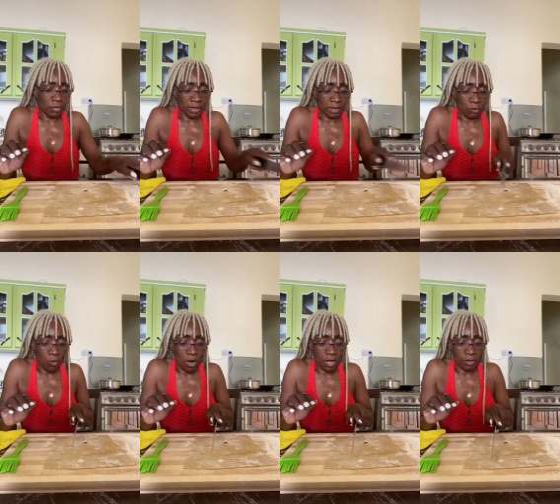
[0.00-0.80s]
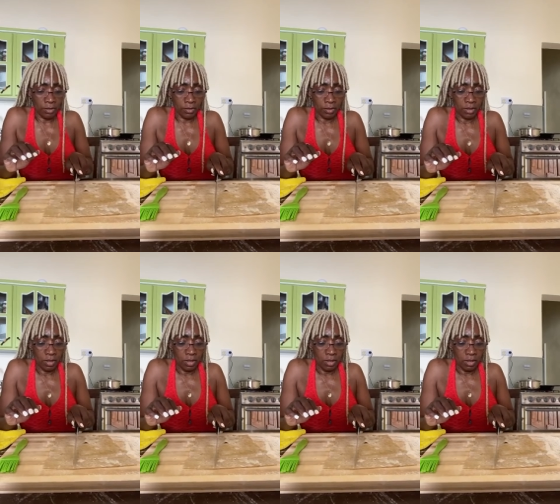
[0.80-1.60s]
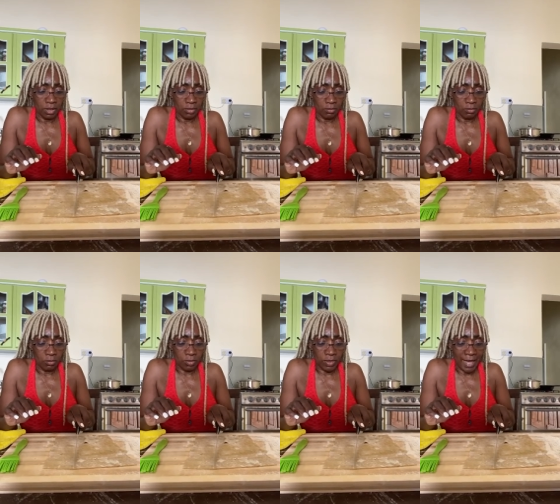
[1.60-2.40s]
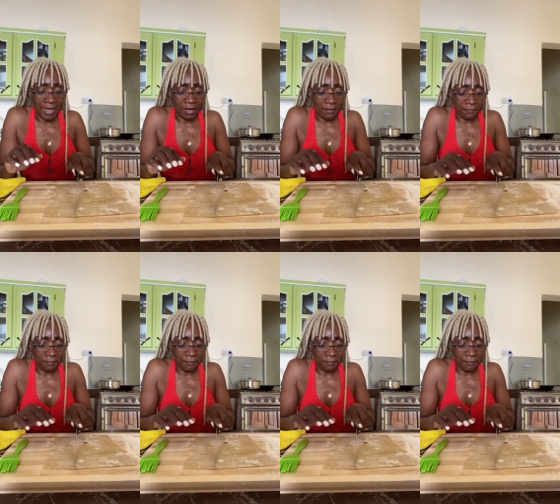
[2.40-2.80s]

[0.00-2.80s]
ginger, shallots,